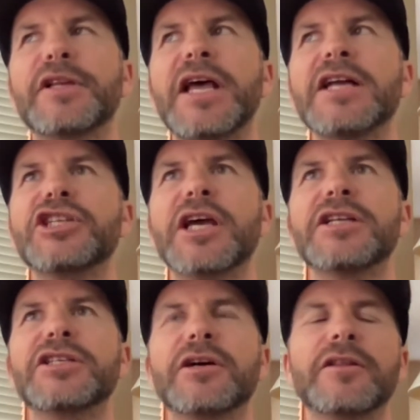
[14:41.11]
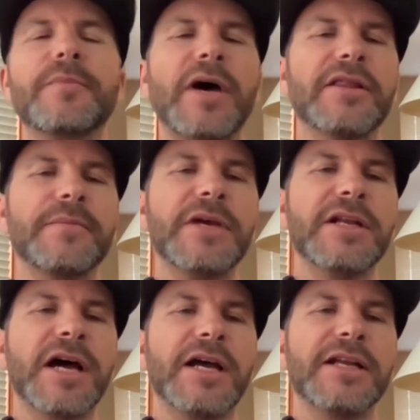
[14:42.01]
that changed, by the
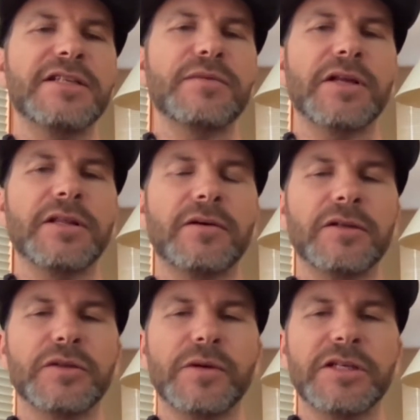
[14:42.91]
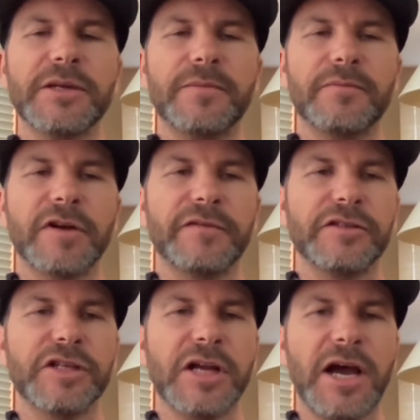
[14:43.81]
mid 90s when the whole twin tip
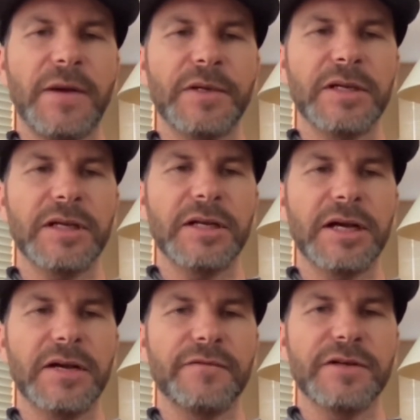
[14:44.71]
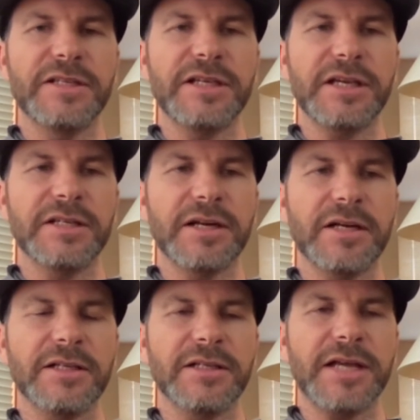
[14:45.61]
revolution happened and free skiing
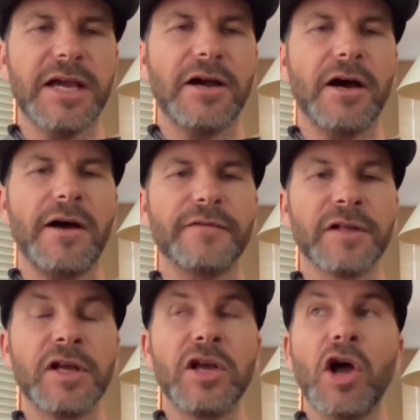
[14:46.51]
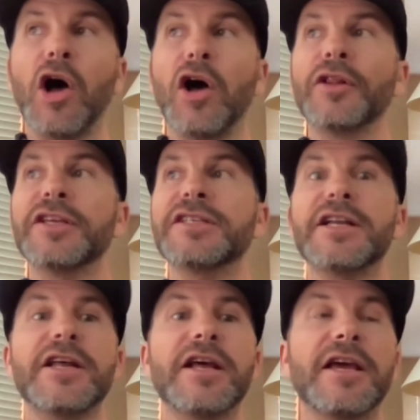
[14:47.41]
started to take off. All of a
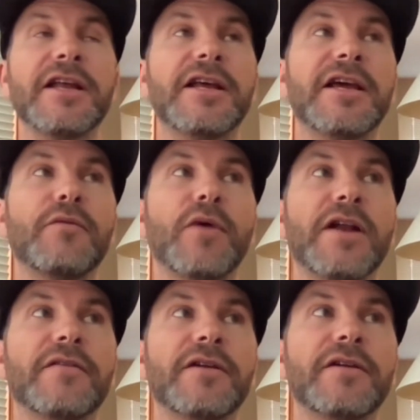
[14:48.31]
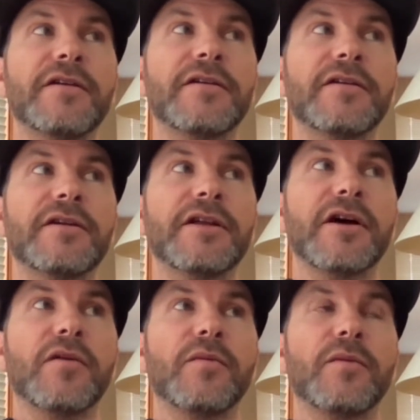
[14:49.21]
sudden it went,
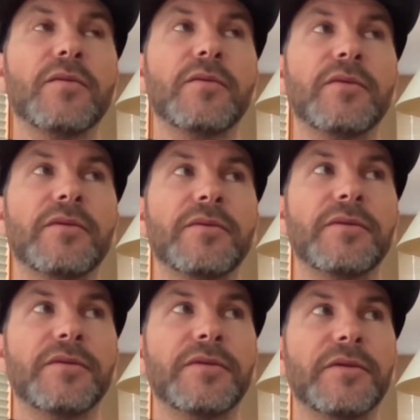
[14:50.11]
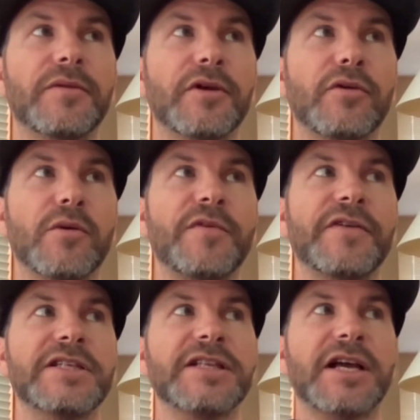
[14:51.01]
the group
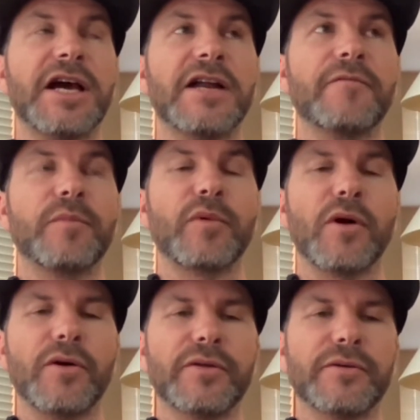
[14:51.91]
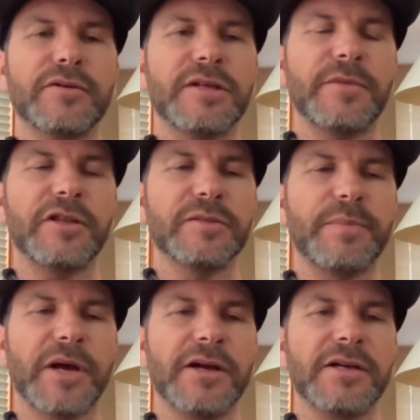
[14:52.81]
of us that kind of broke through some of those
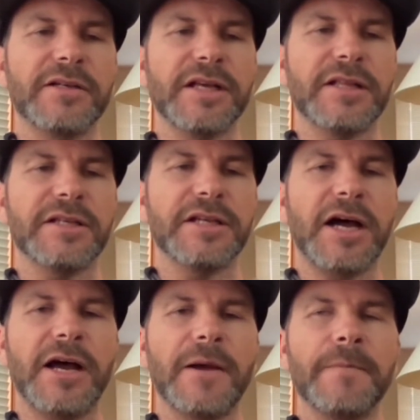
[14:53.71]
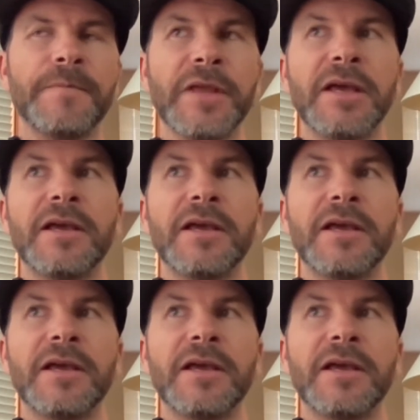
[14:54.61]
barriers at the time